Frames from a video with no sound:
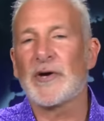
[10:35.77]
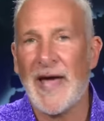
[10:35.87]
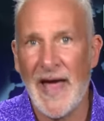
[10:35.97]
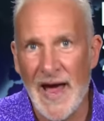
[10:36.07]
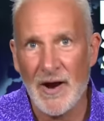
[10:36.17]

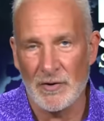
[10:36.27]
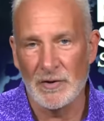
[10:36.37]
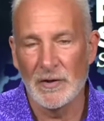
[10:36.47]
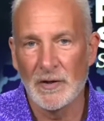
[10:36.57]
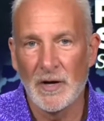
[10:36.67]
care
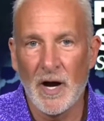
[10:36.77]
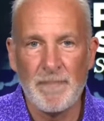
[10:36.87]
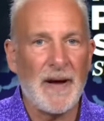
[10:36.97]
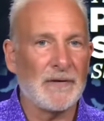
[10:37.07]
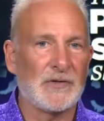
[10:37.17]

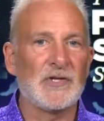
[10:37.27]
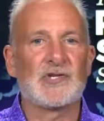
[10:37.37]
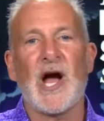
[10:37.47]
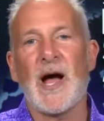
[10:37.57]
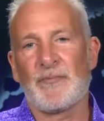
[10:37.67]
about these
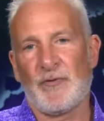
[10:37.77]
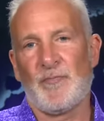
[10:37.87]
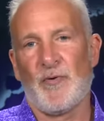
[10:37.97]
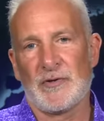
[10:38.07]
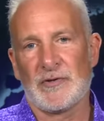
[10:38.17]
jobs
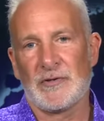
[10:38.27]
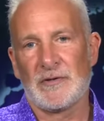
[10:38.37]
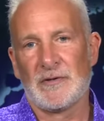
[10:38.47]
reports.